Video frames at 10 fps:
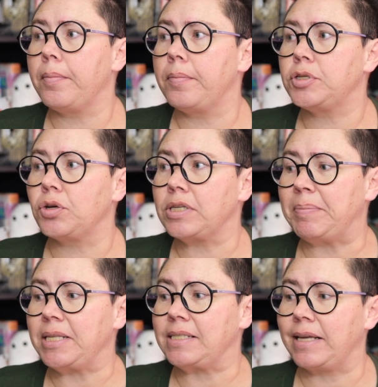shows
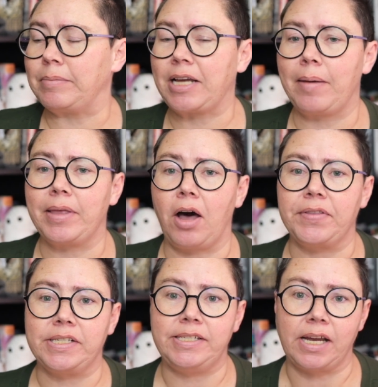up at the same time that all
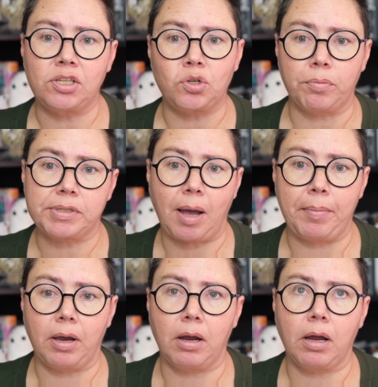these dust storms
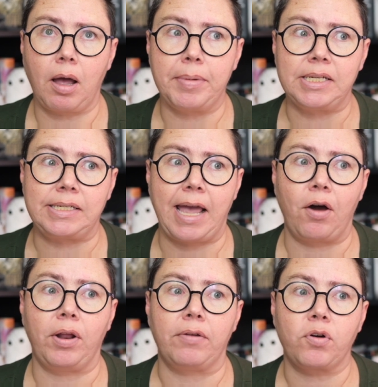come into
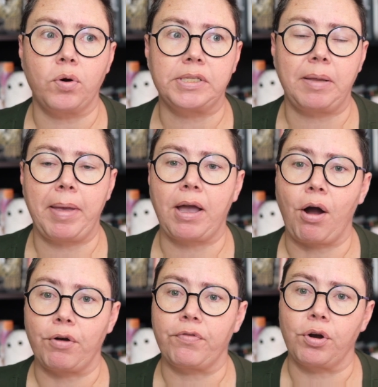town, and of course they make it
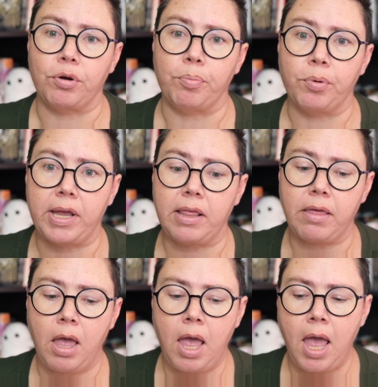hard for her to breathe,
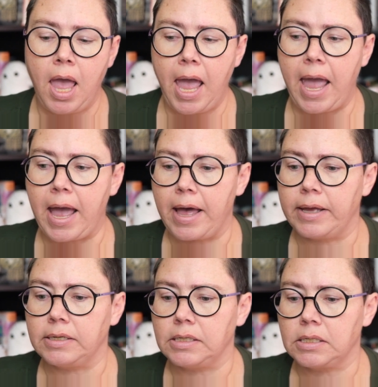
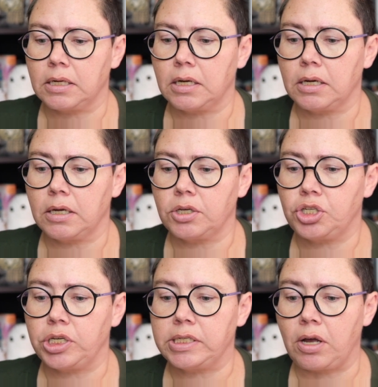and
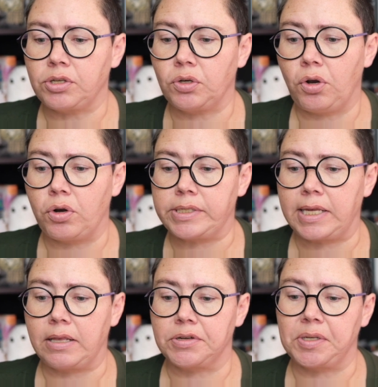she's also
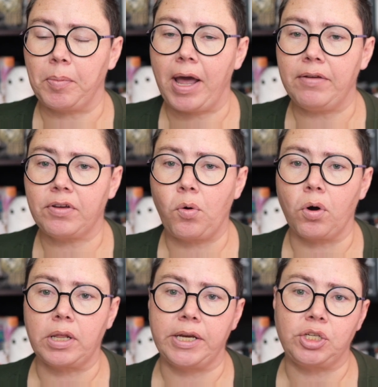noticing there's some kind of
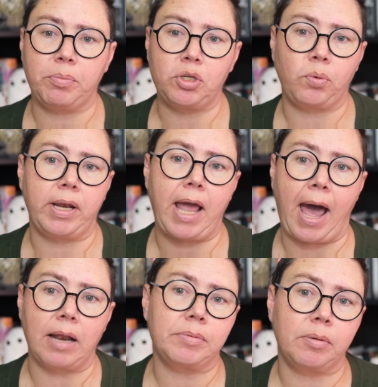correlation between
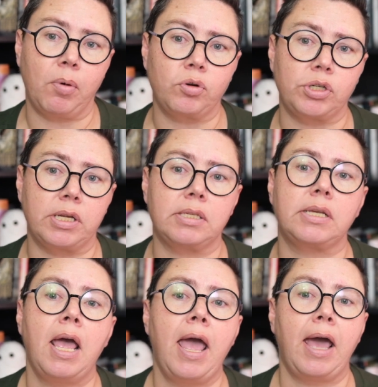Adam's emotions
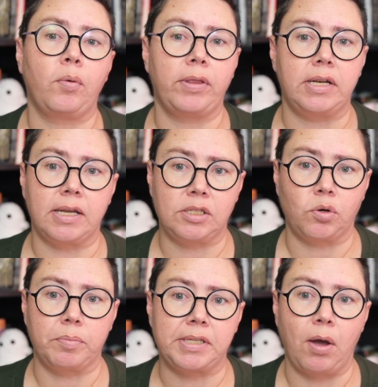and when the dust
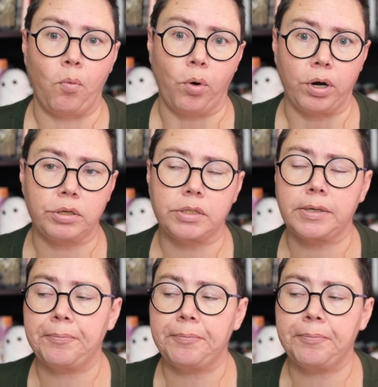storms get worse.